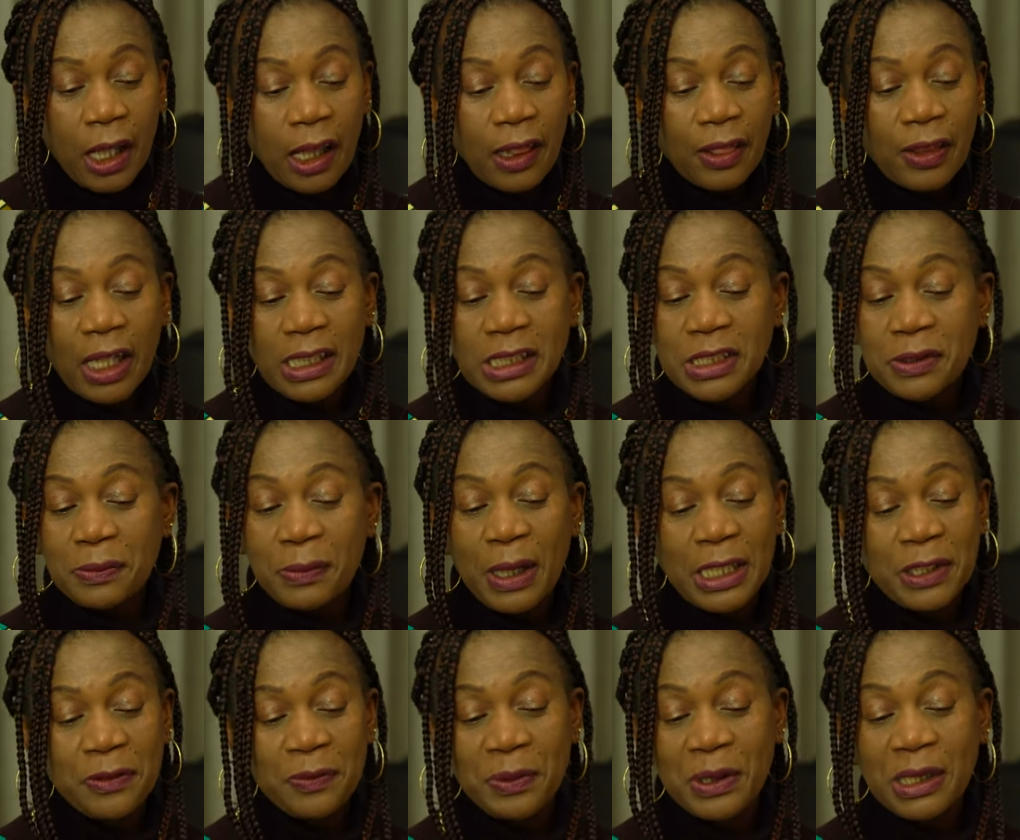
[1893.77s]
That
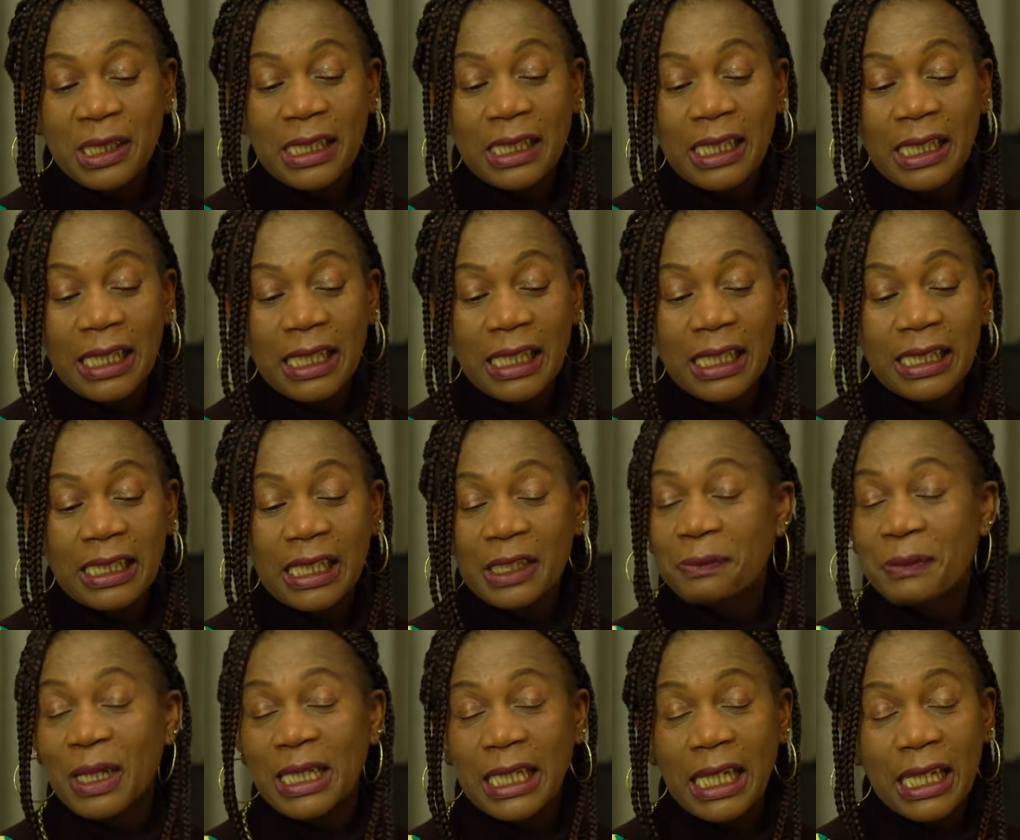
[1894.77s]
might be,
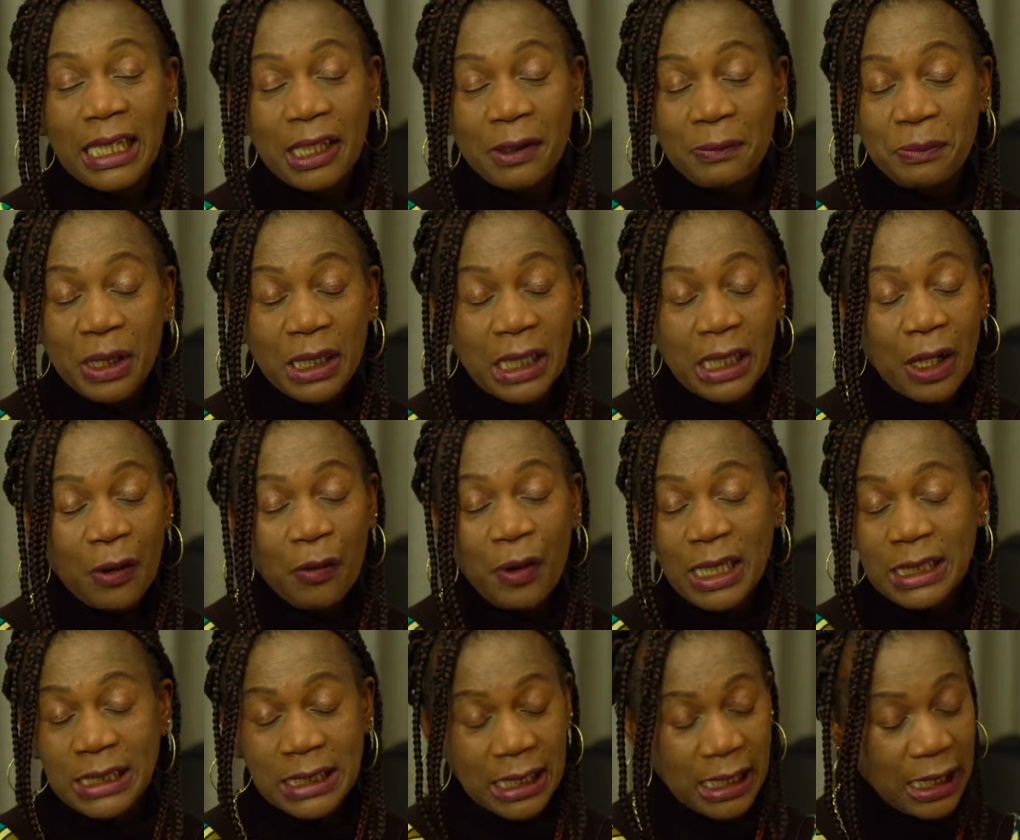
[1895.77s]
that might end up being a
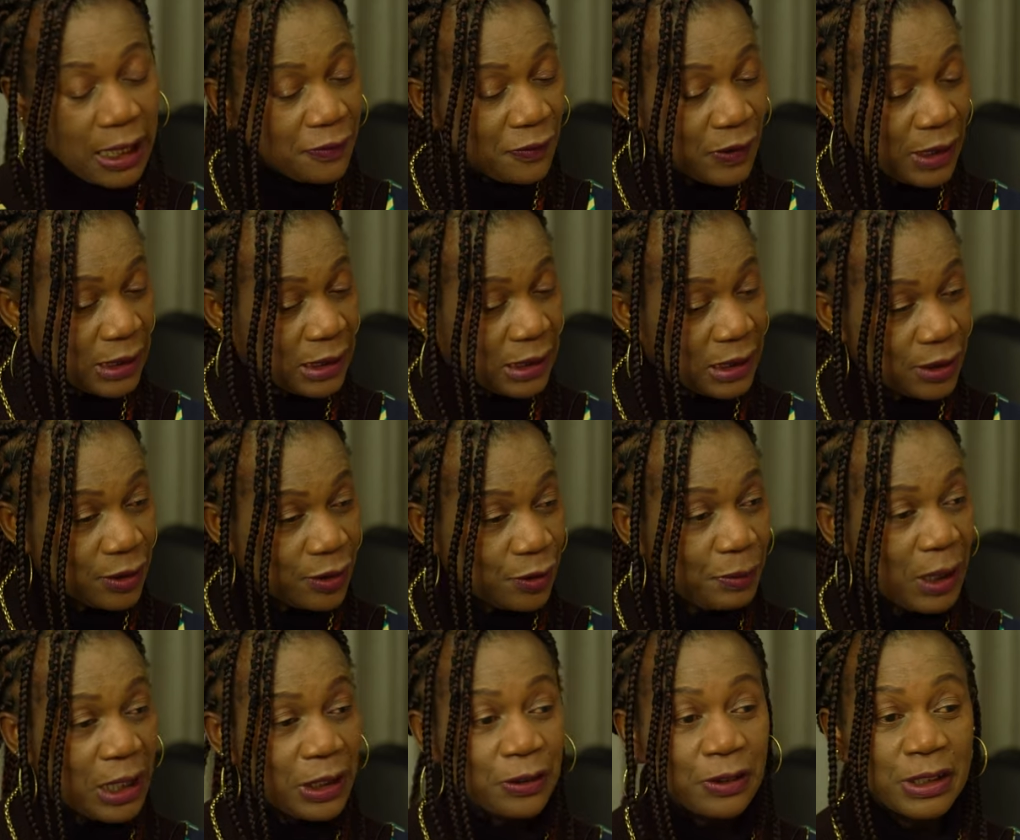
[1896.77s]
white elephant. You
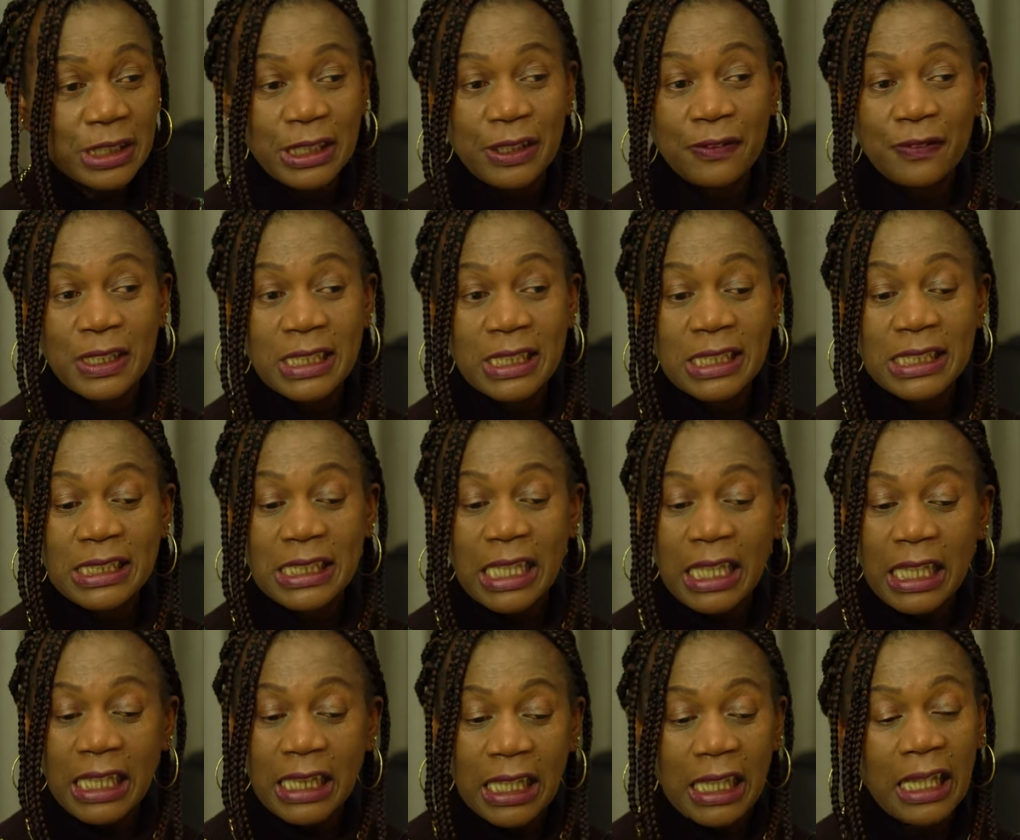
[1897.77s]
might not even
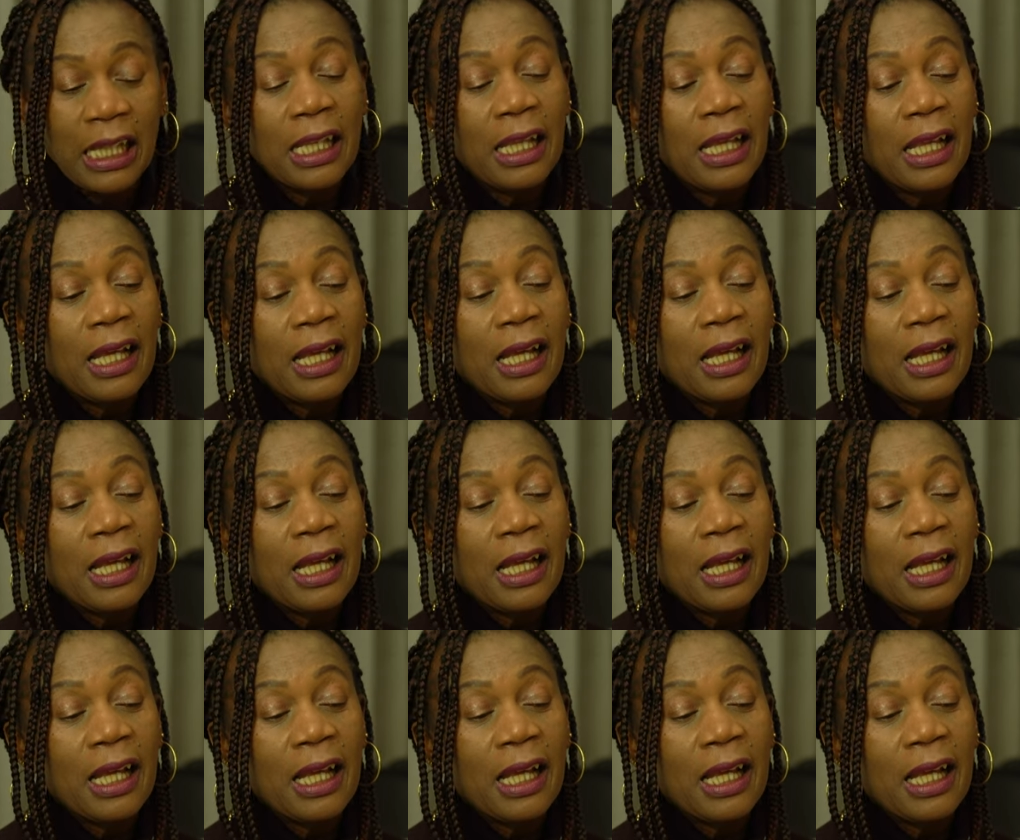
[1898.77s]
stay there.